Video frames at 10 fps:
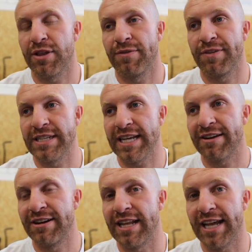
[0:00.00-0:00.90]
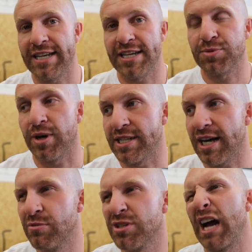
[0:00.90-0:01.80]
the things that are in there test-wise,
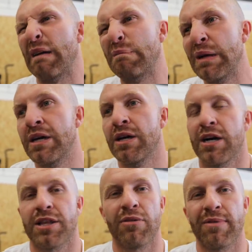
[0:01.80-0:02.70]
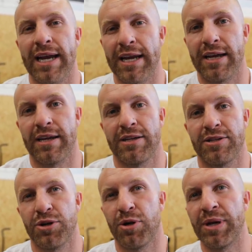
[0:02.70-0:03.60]
I was like, I don't get it.
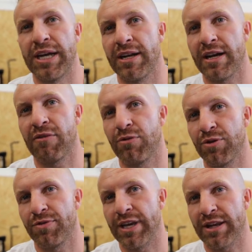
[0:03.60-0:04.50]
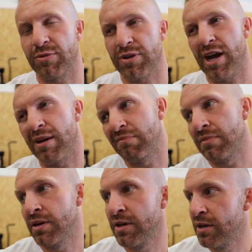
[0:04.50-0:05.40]
Do you know what I mean? Like of all the things I was like,
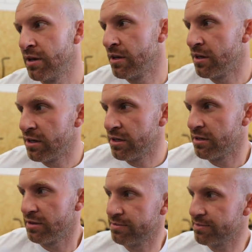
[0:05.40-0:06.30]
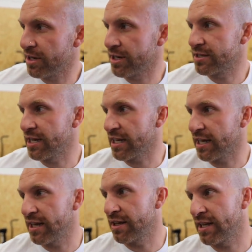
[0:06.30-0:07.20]
don't understand
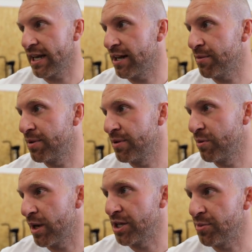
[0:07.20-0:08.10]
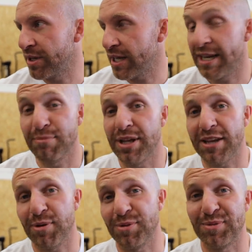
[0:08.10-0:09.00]
get, get up why you'd put that in, but
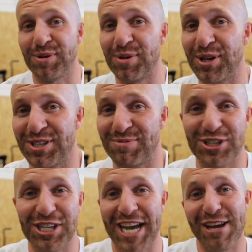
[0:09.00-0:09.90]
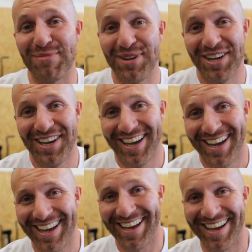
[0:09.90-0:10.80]
that's probably because I'm shit at them. Well,
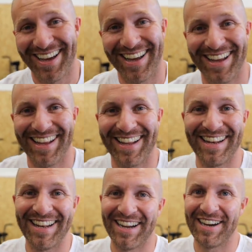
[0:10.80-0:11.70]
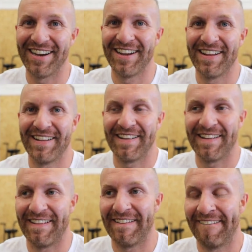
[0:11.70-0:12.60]
we never really do them, but we've got no. Turkish get
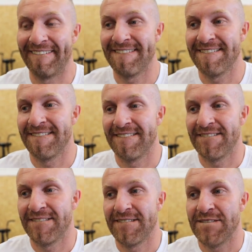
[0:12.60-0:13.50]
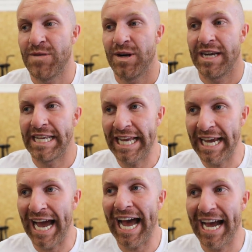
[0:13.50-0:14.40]
ups with half our body weight.
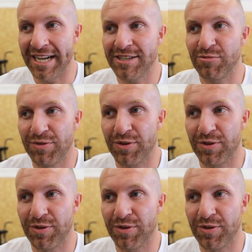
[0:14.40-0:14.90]
Yeah, we have, and we don't have